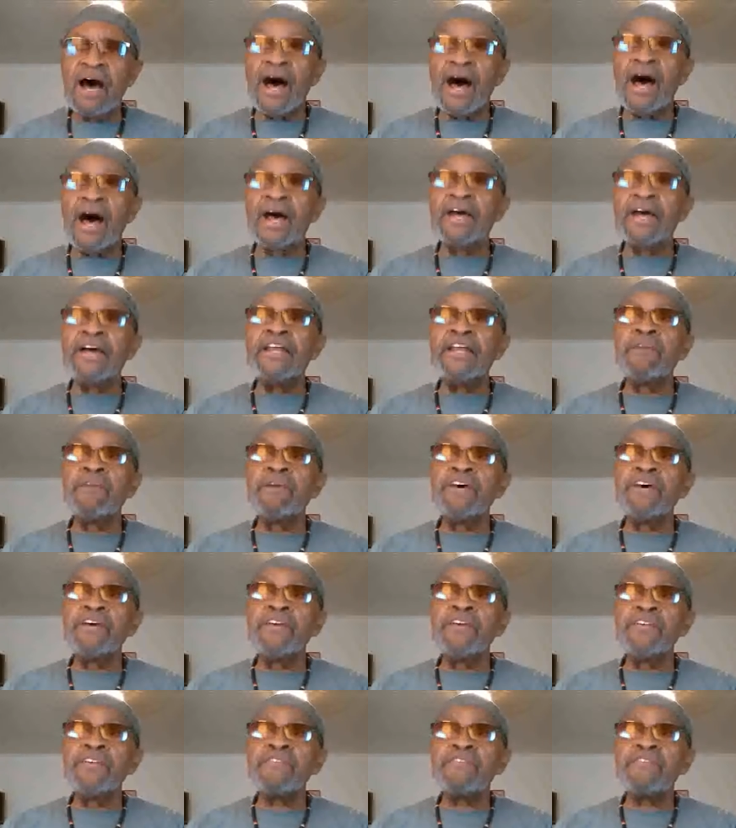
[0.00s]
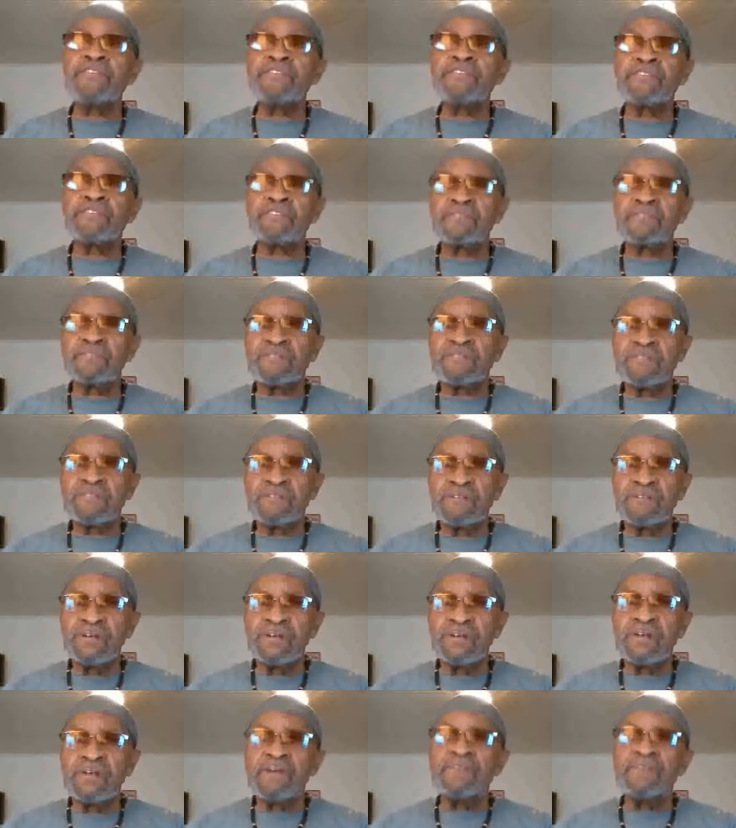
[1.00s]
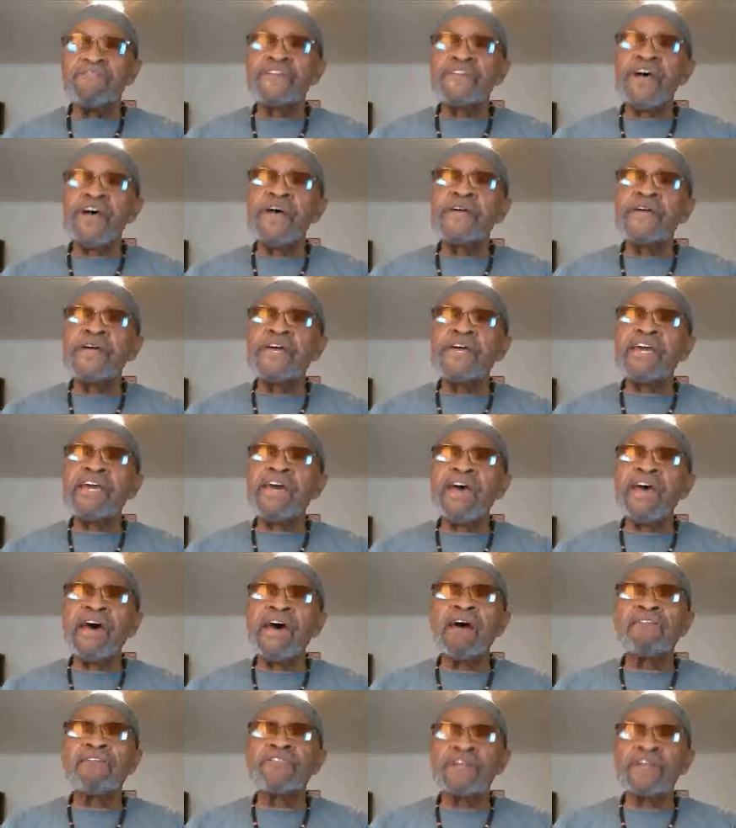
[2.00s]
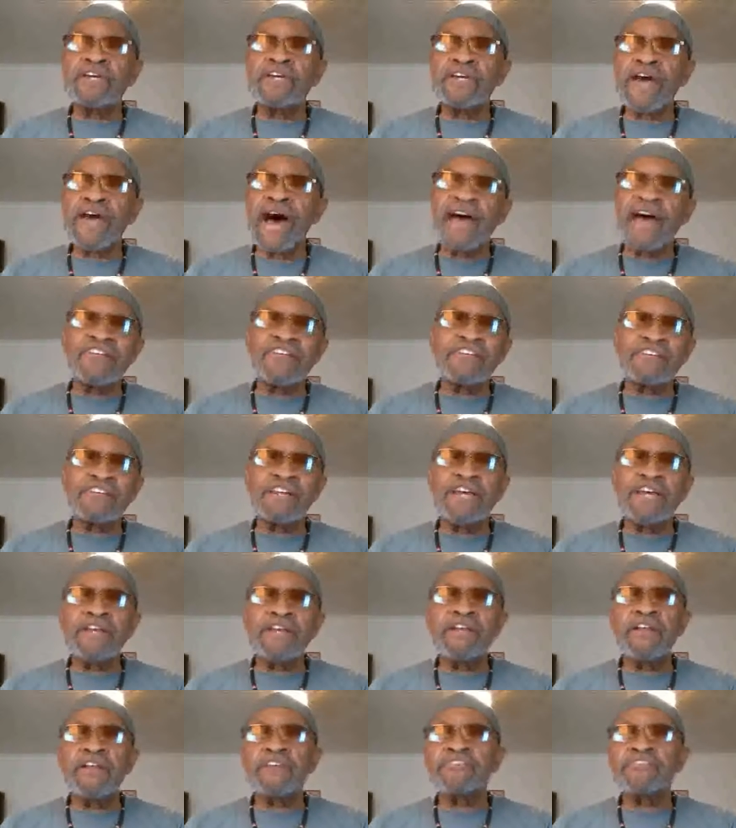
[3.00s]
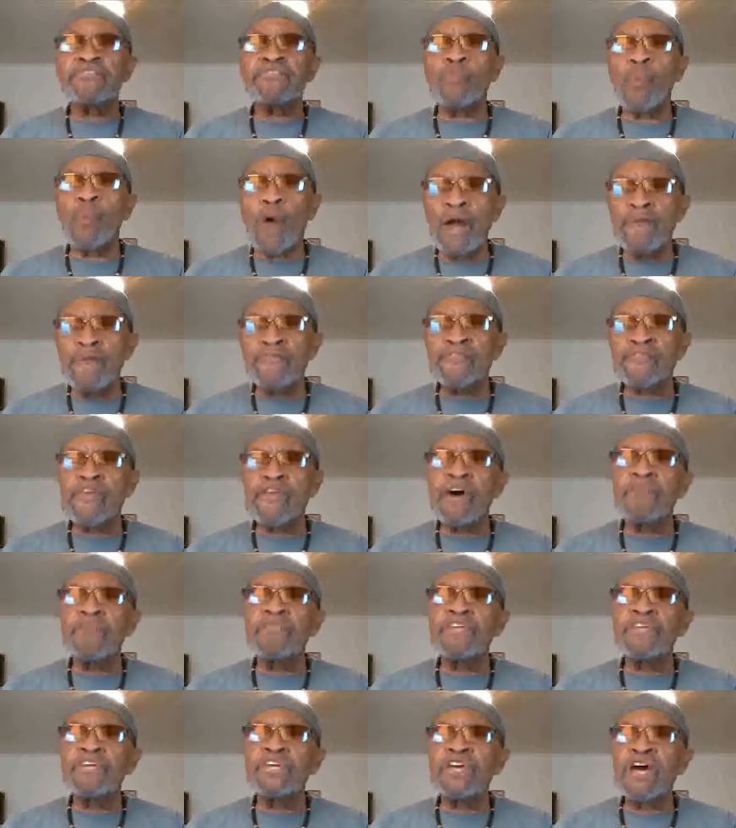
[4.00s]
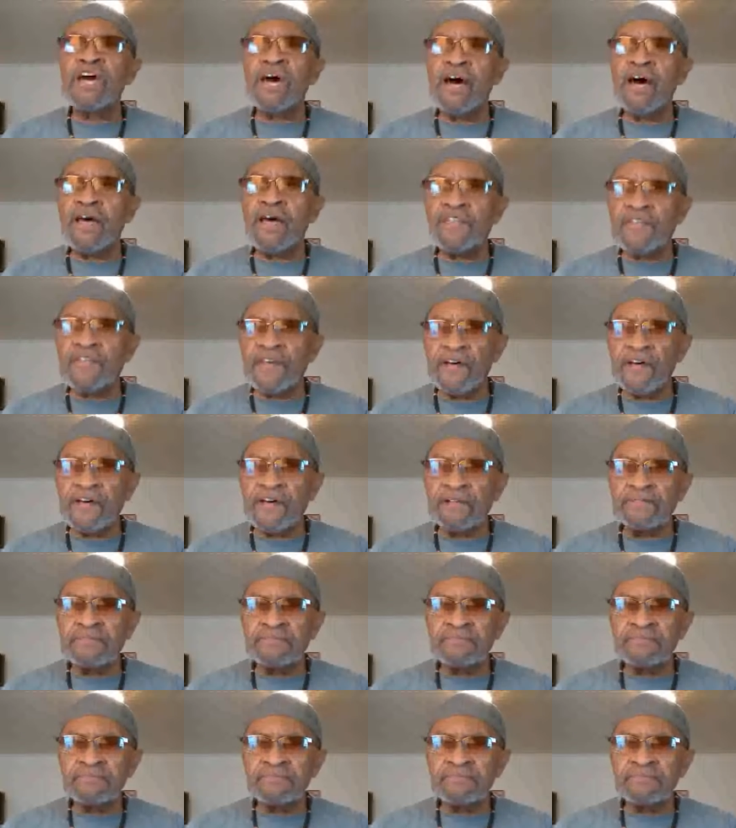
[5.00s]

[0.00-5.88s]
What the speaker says: Our enemies very carefully isolated us one from the other,